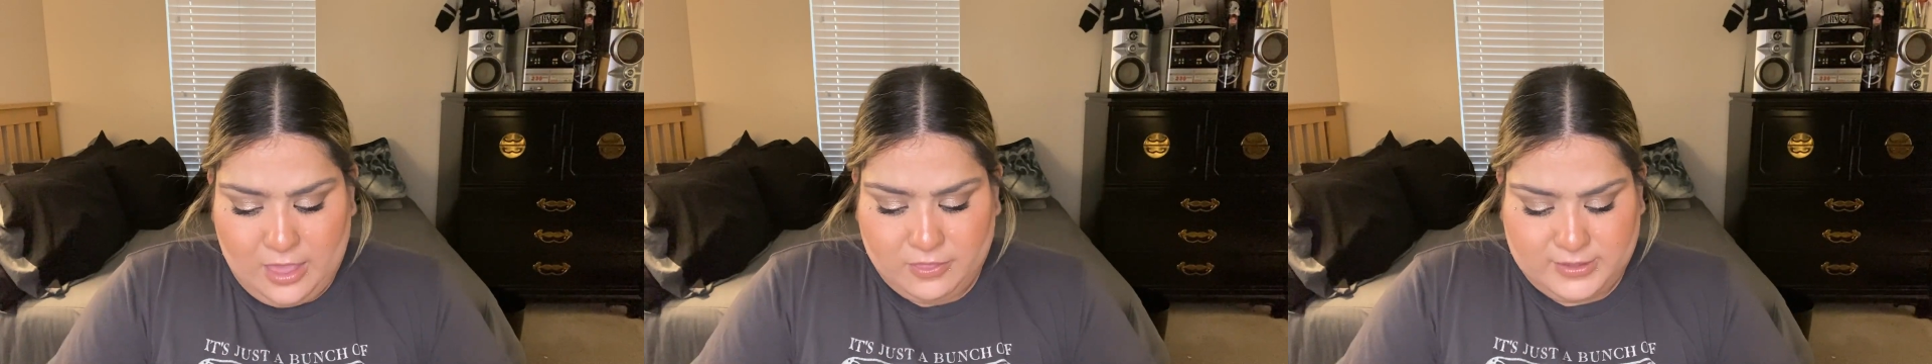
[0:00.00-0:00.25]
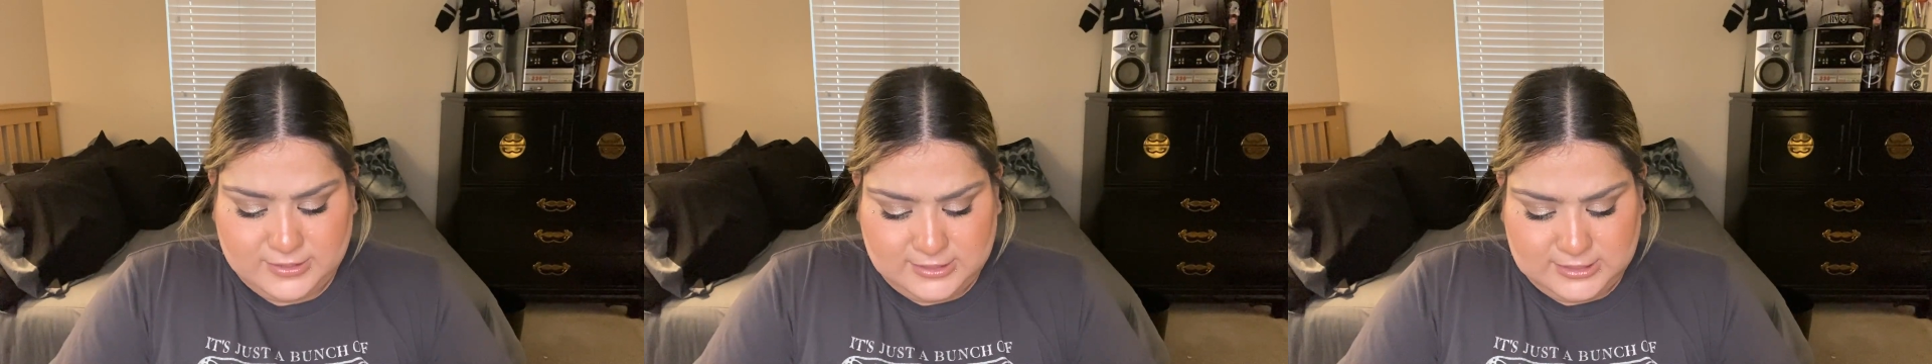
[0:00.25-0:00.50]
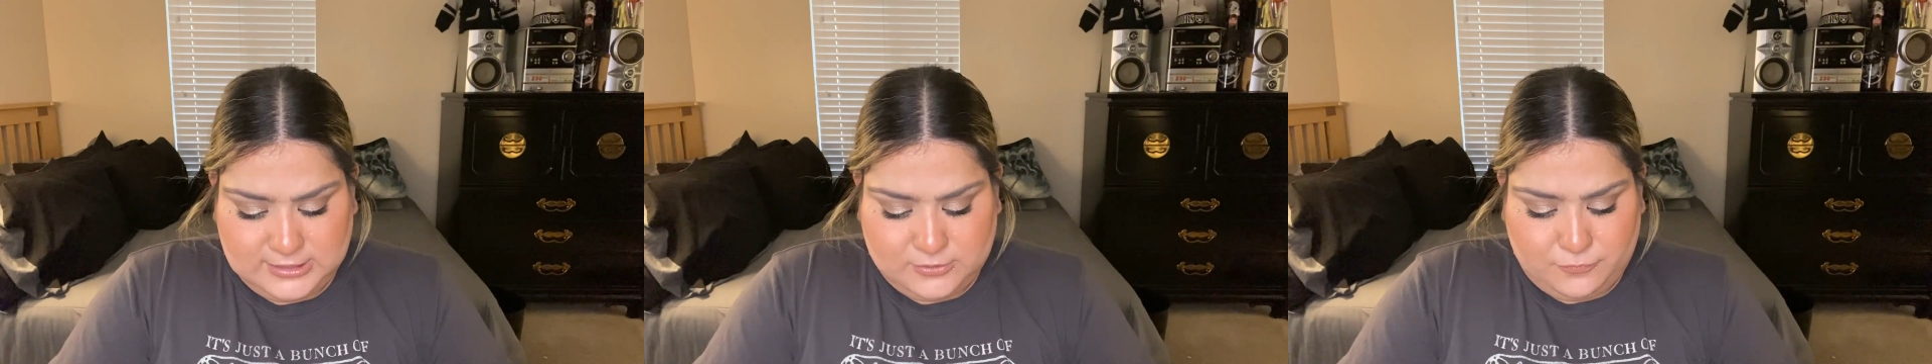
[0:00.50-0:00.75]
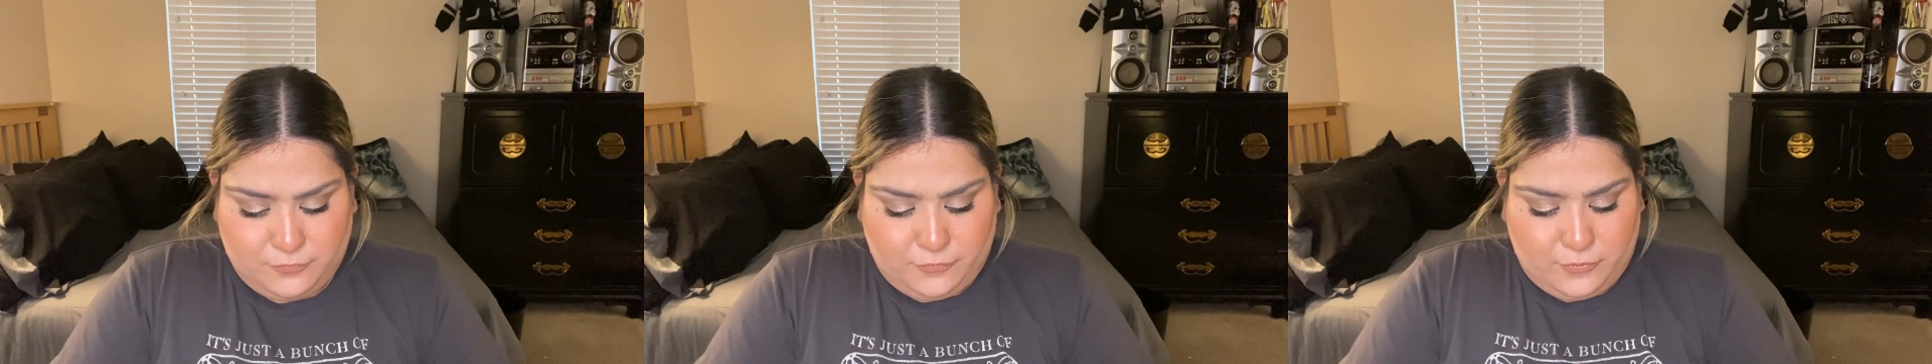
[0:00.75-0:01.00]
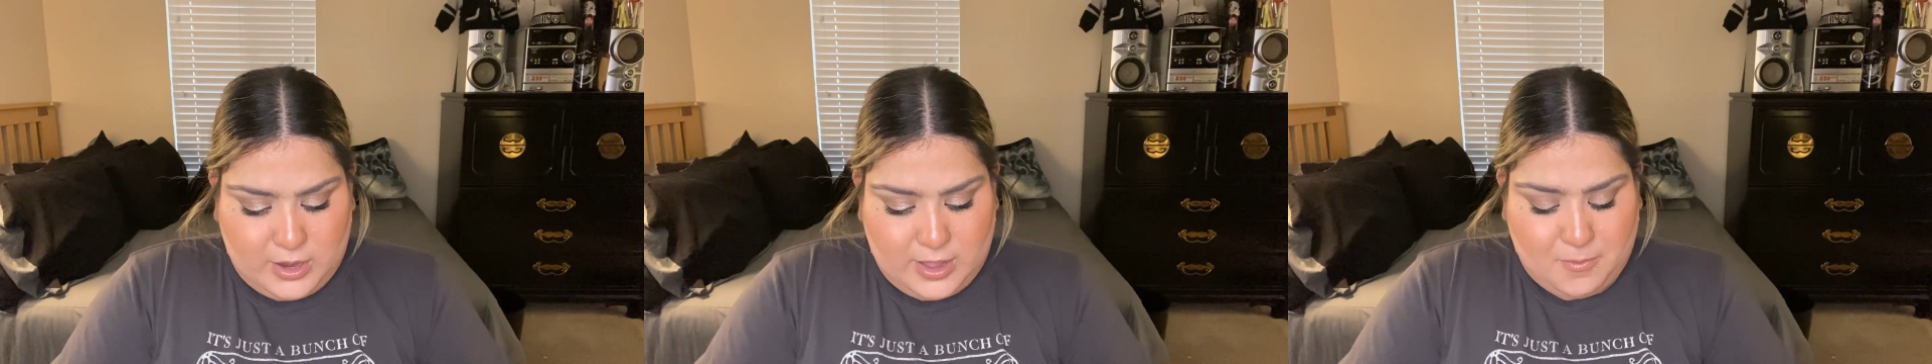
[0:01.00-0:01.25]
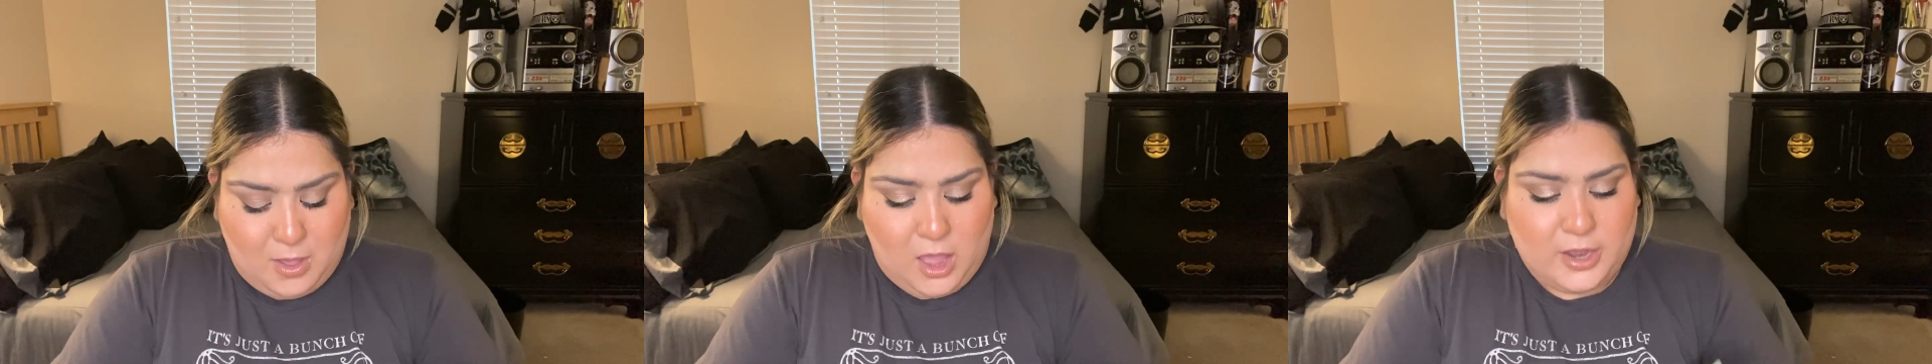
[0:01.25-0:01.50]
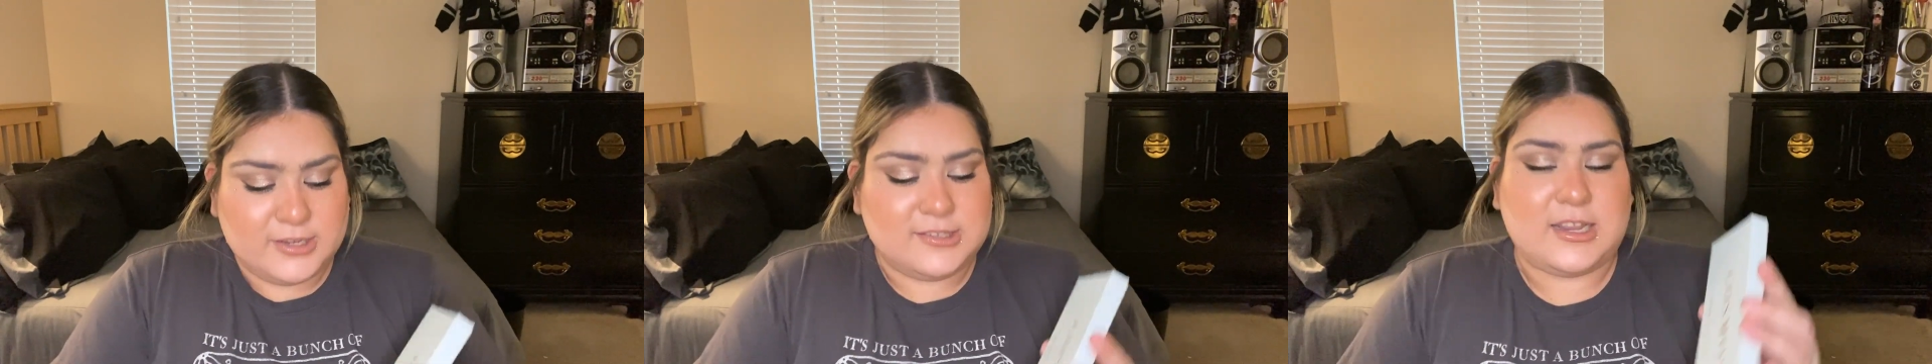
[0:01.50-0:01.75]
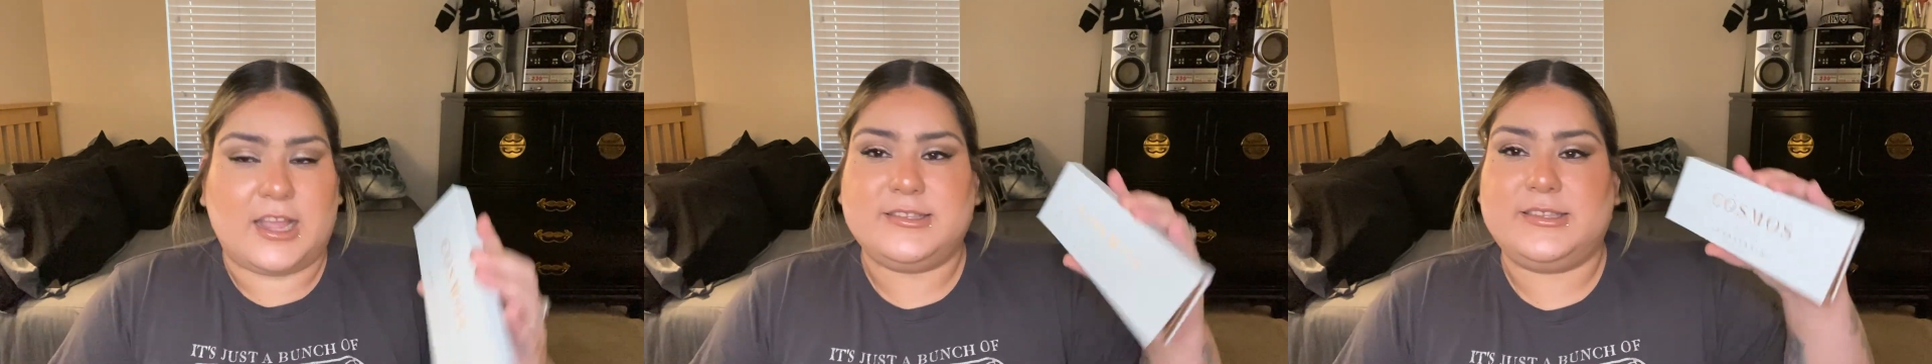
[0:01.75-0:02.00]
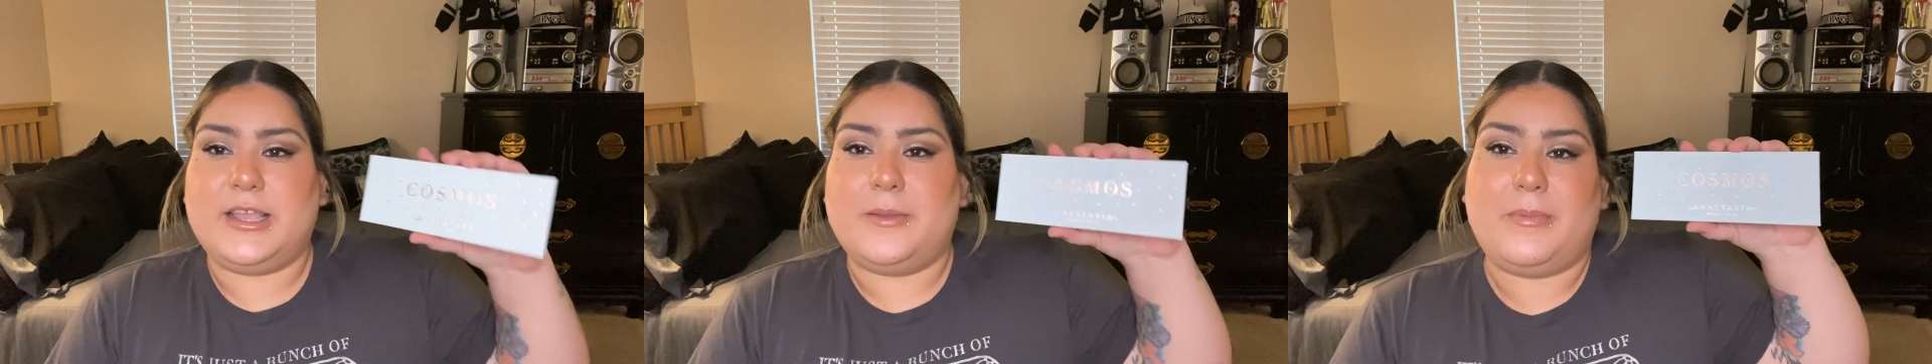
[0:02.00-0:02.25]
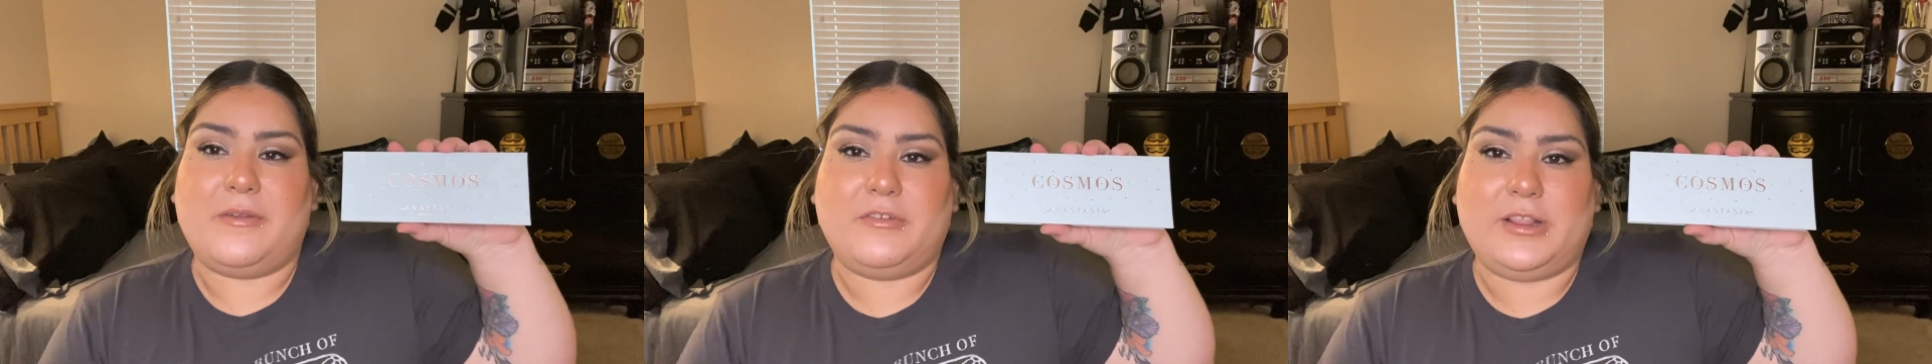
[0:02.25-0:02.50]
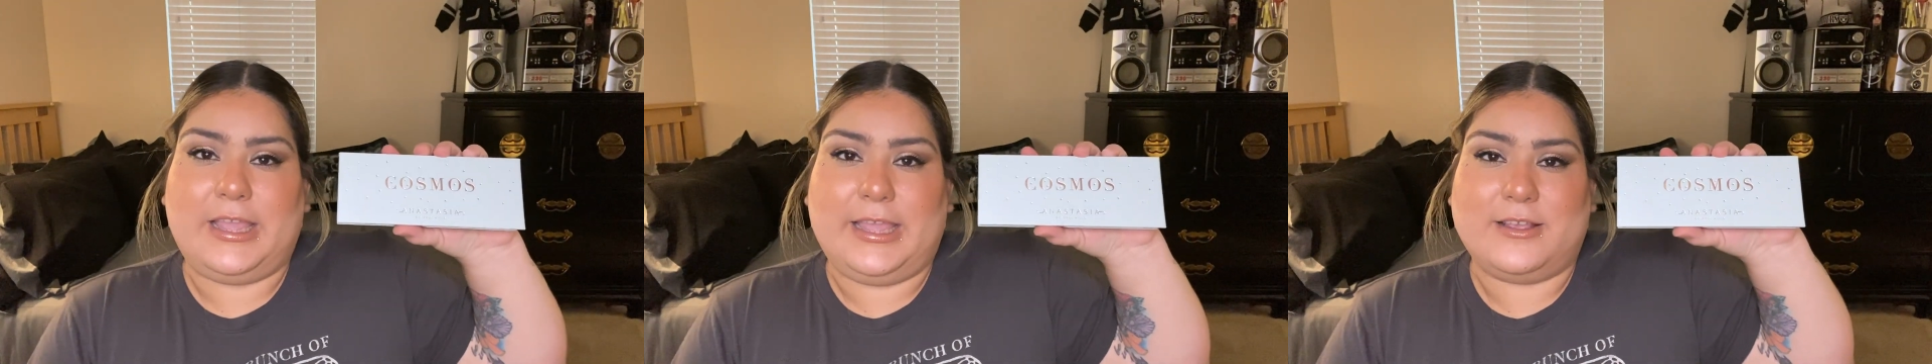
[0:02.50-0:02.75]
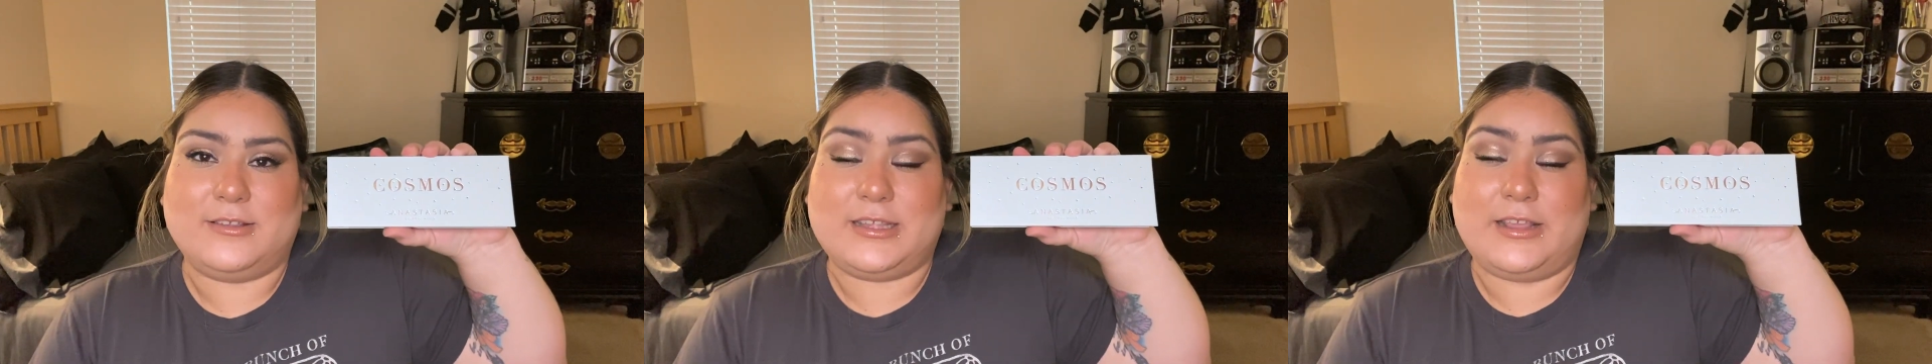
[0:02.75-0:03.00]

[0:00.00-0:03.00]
This is from Anastasia Beverly Hills,